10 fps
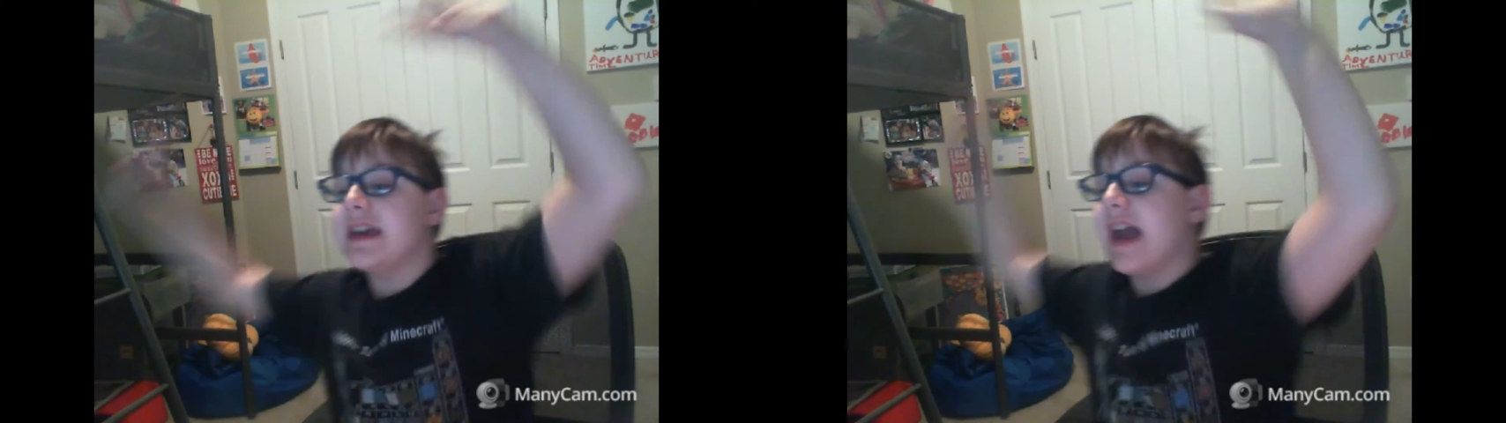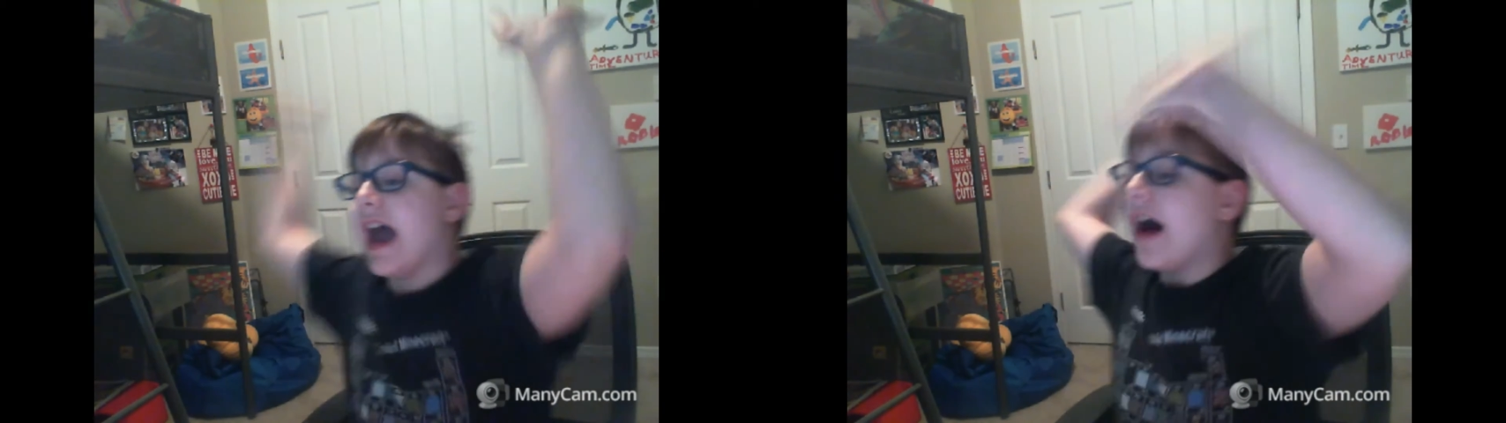
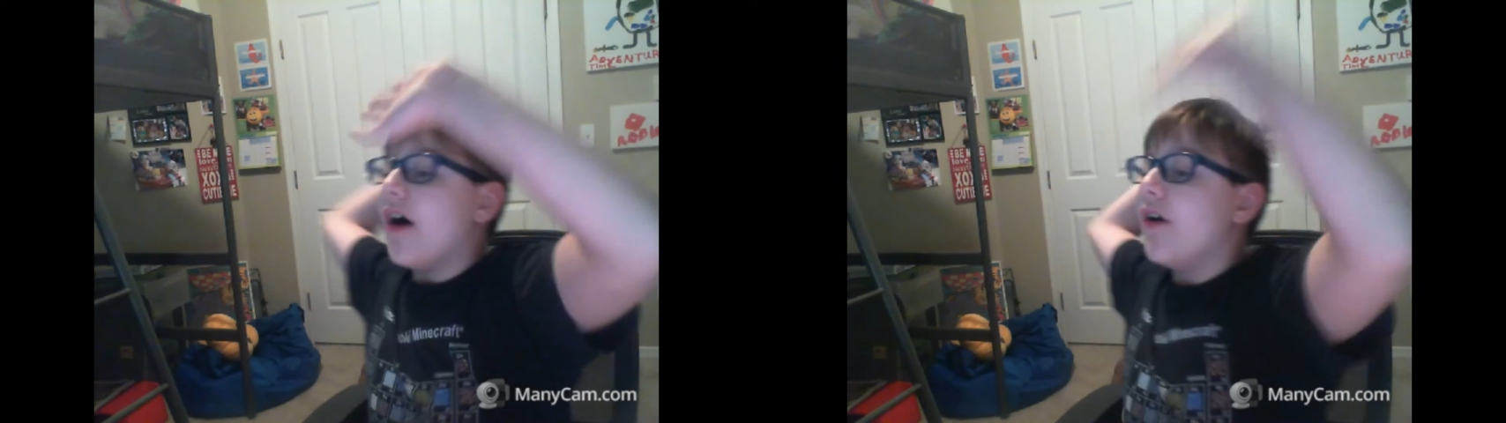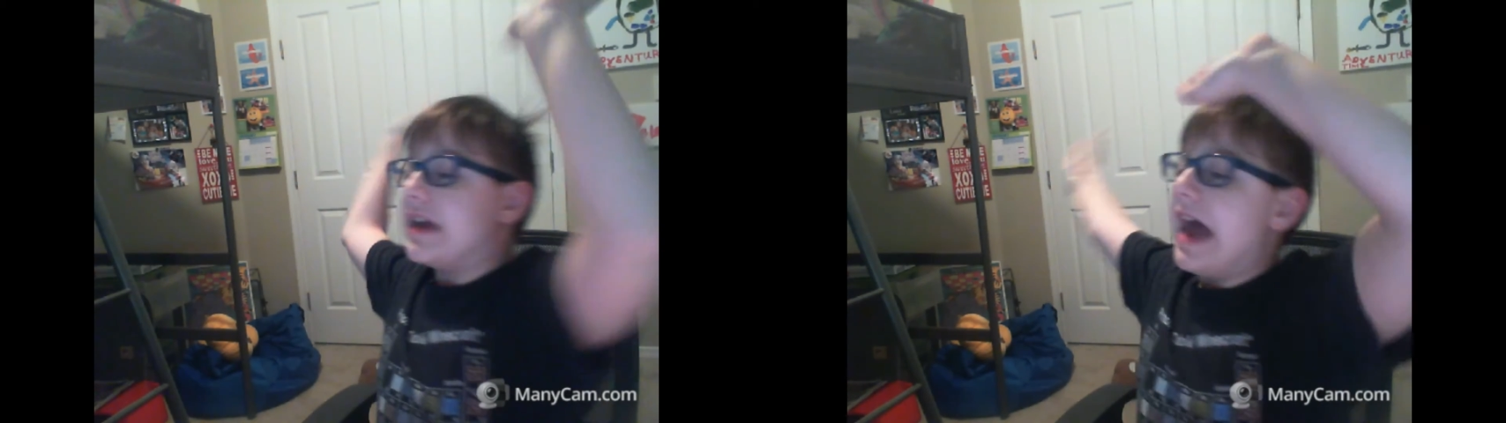yeah oh
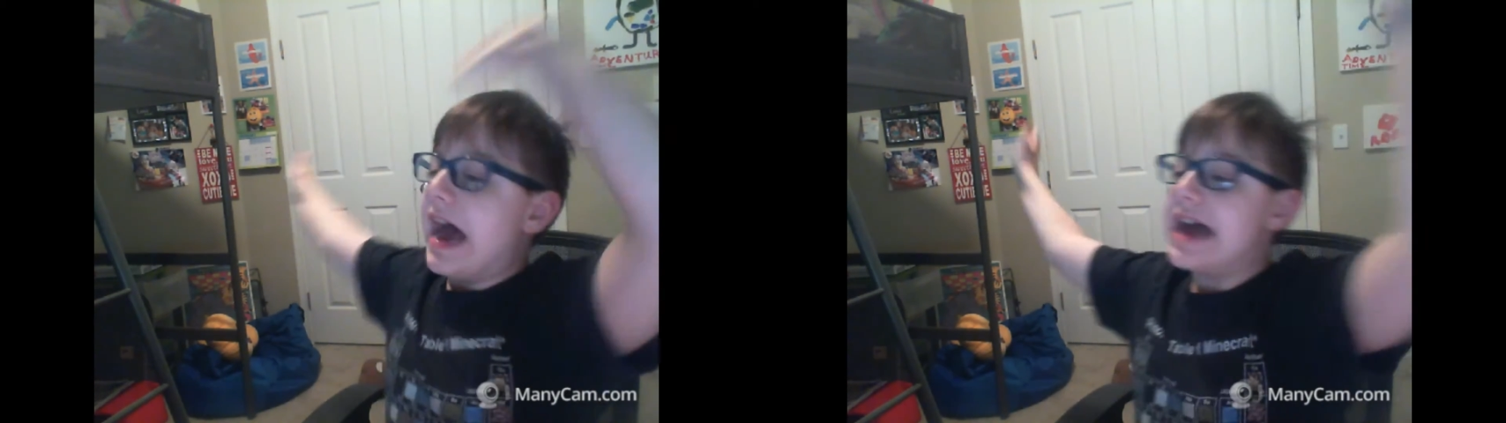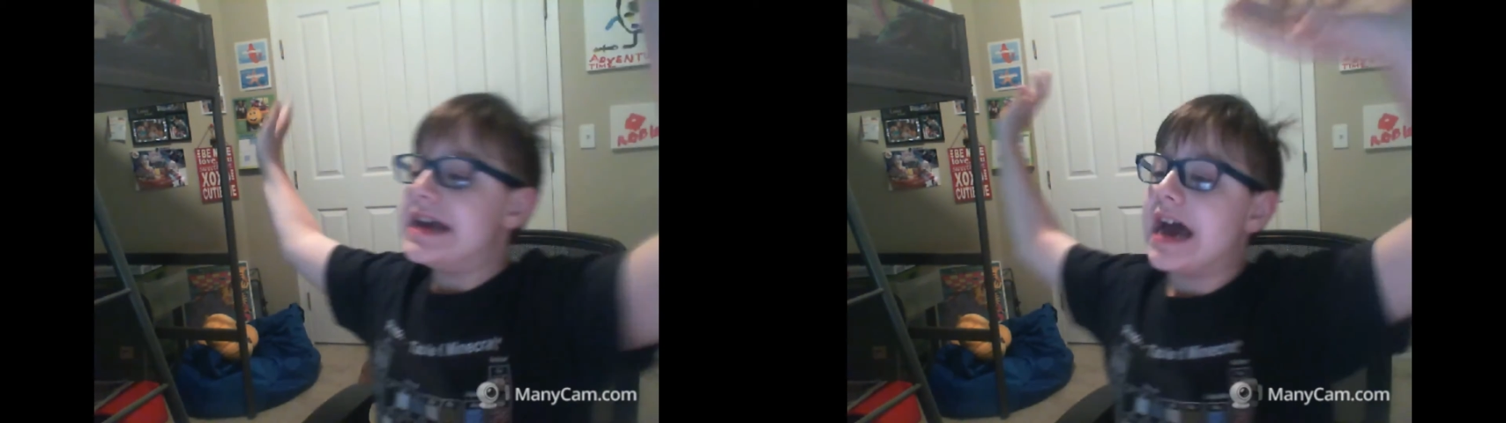
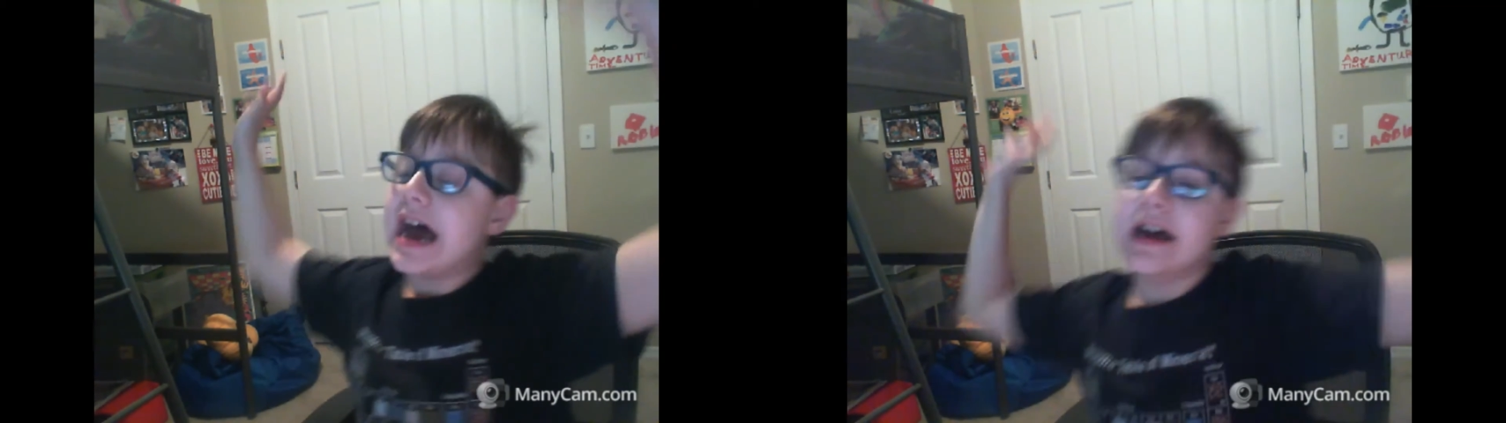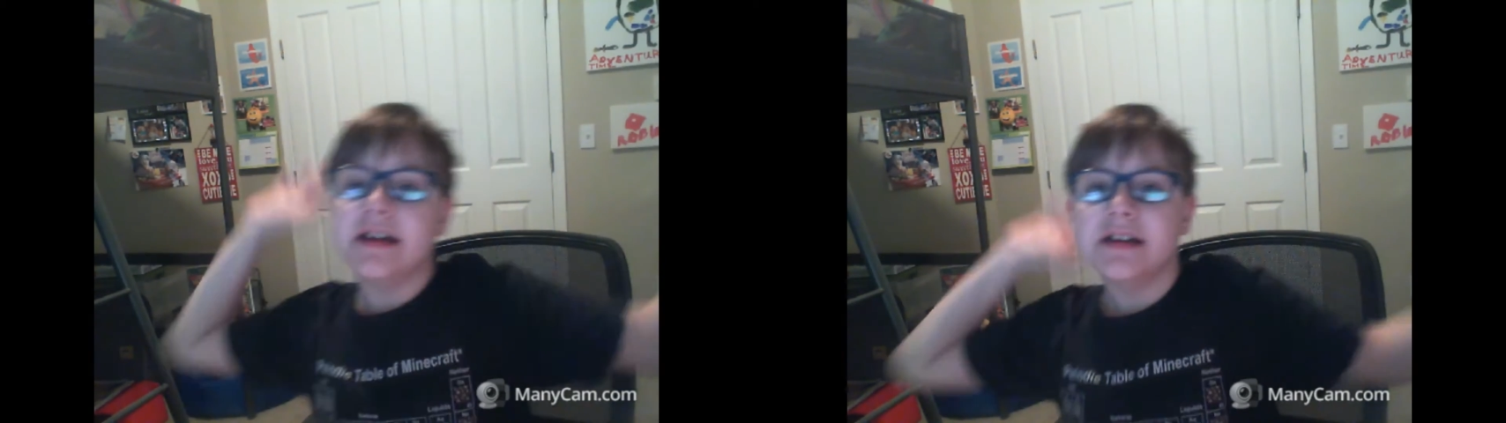yeah yeah
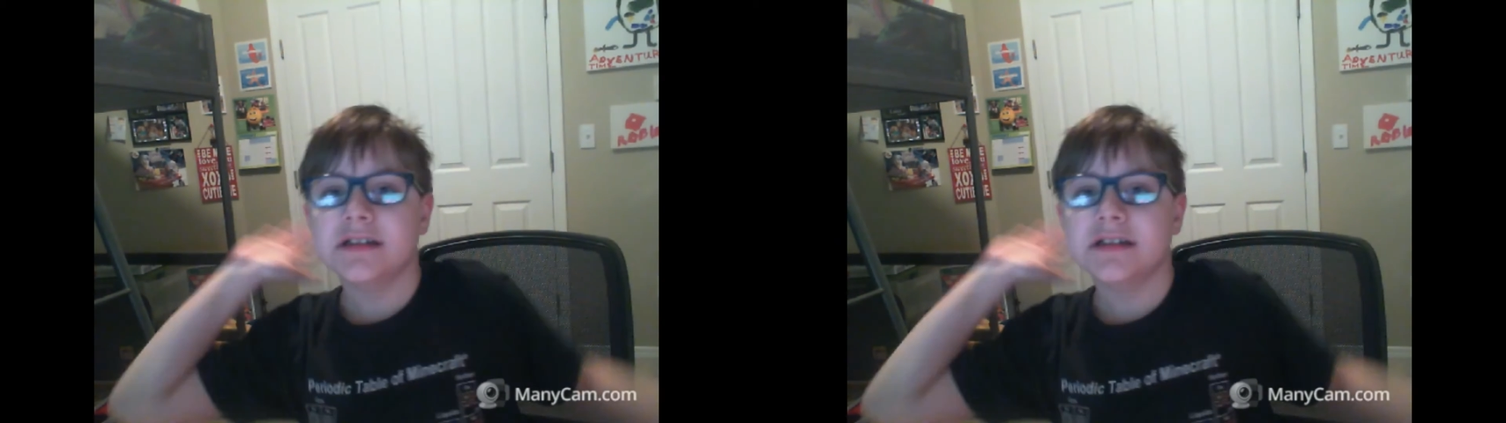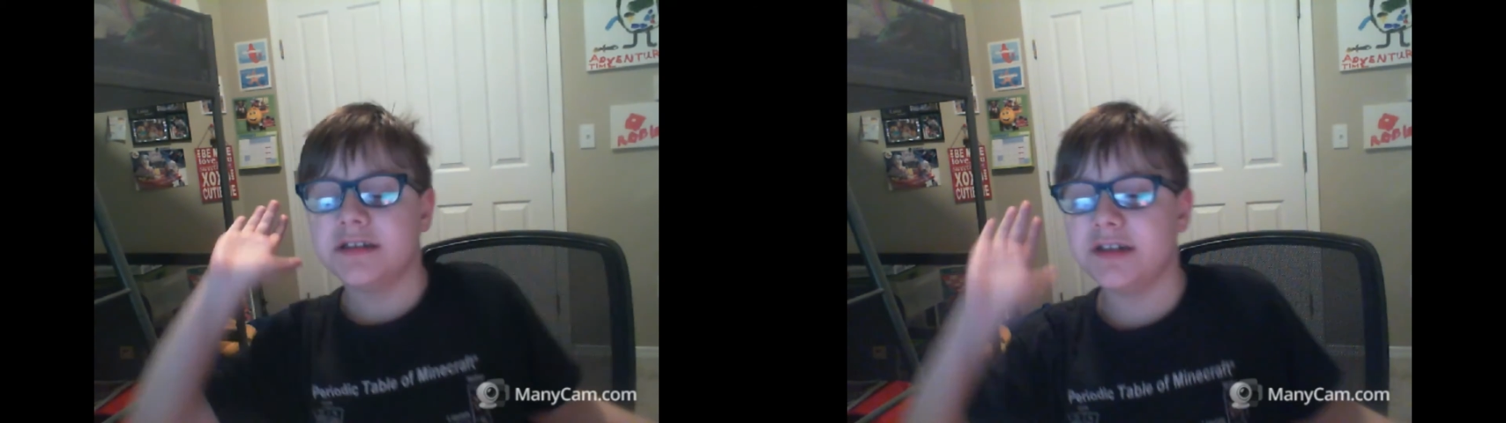
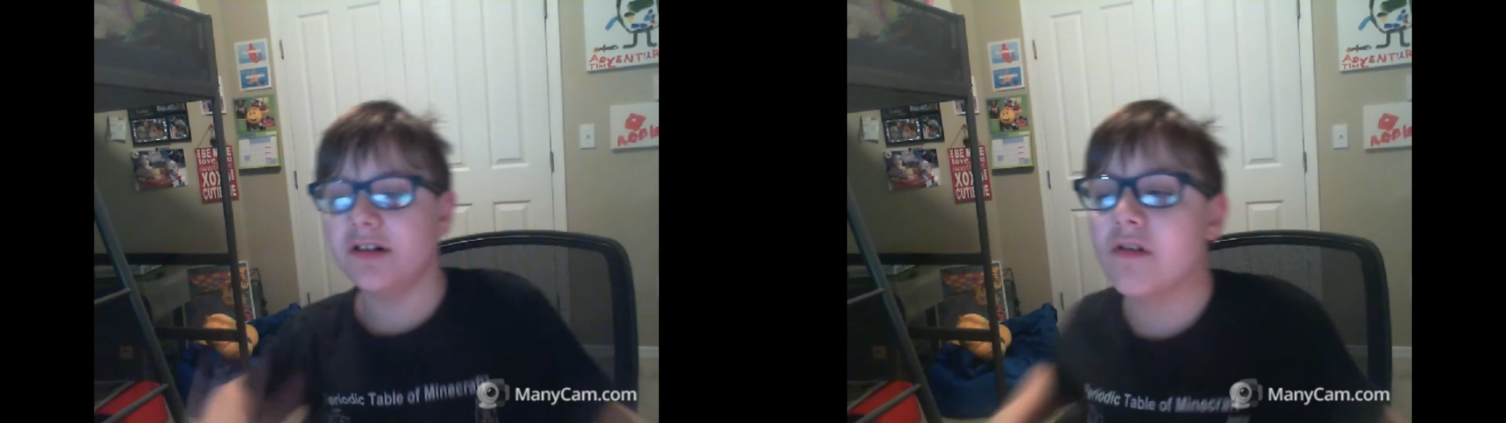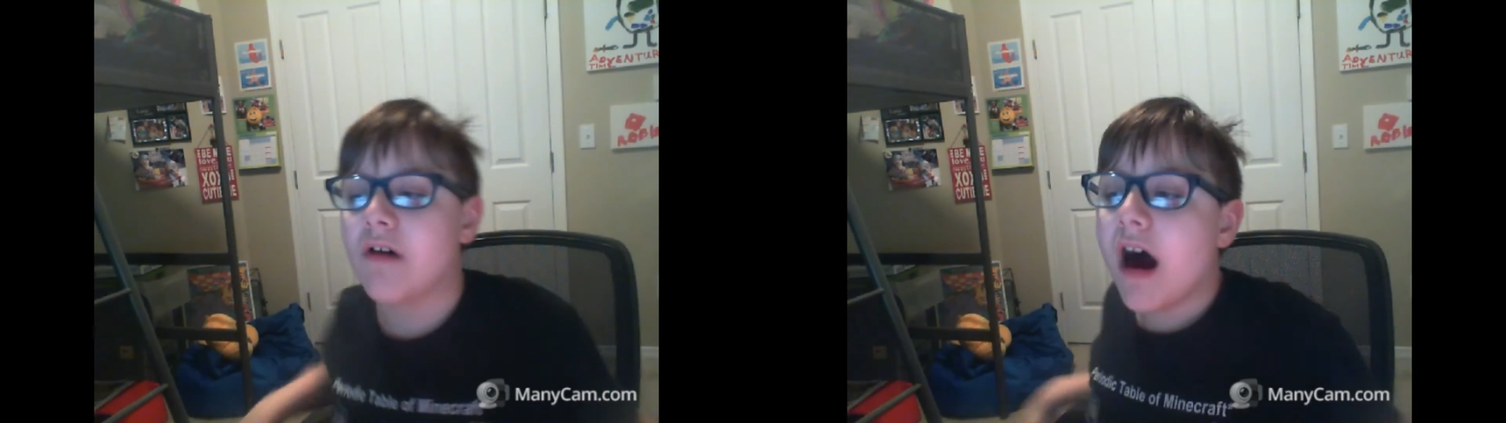do